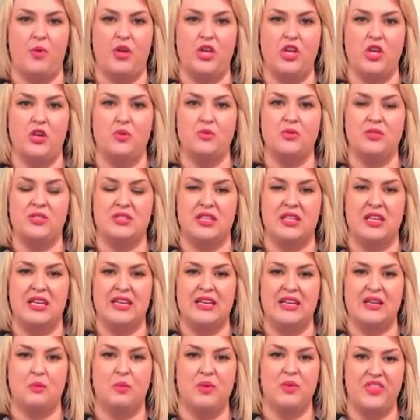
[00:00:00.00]
we use the,
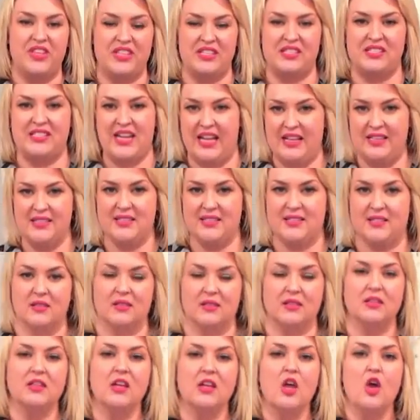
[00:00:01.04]
with the
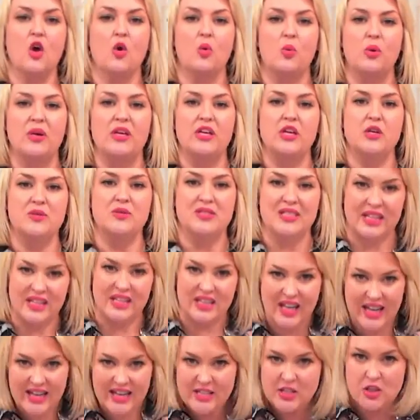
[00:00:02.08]
stencil, we use the
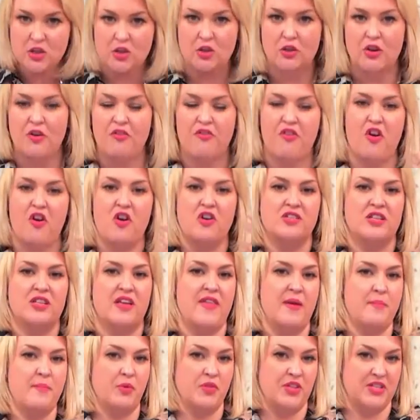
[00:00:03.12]
lighter colour first and
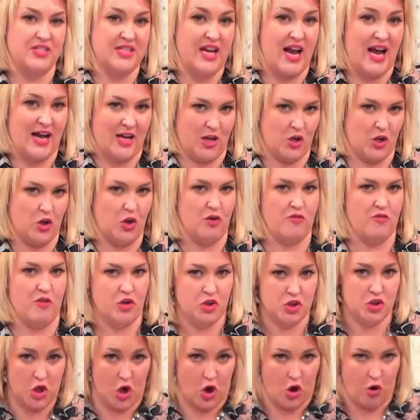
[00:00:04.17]
then put the darker colour
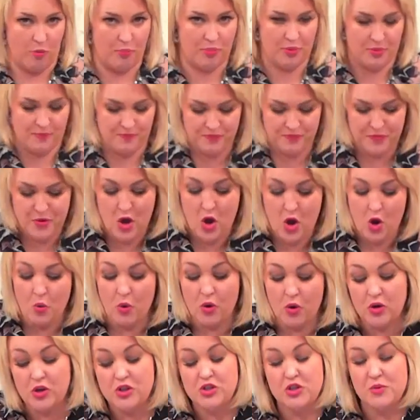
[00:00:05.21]
on top.
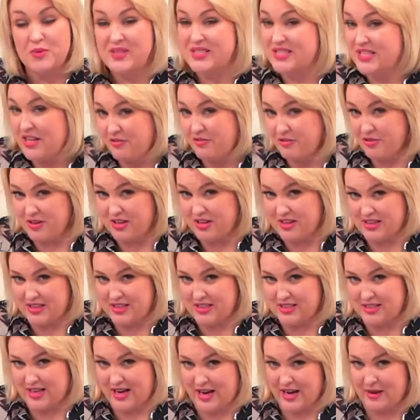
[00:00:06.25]
We're going to do it differently
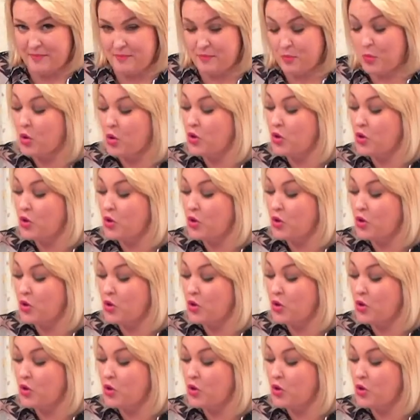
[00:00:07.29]
this time. We're